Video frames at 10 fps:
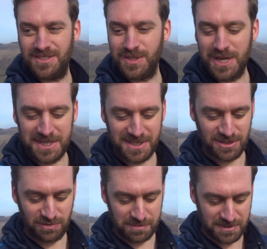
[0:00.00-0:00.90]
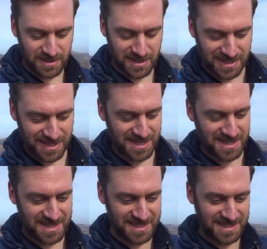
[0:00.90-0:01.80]
kind of disrupts the
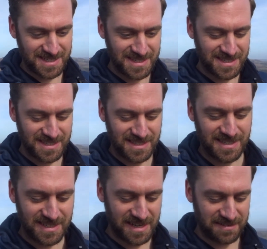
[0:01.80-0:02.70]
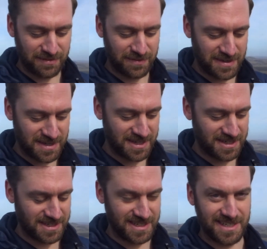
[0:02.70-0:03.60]
kind of,
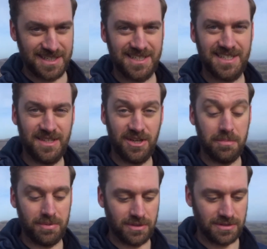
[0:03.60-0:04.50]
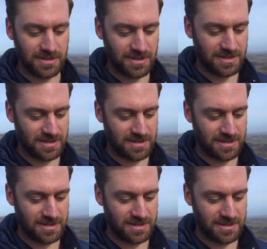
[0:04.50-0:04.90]
yeah, the ambience.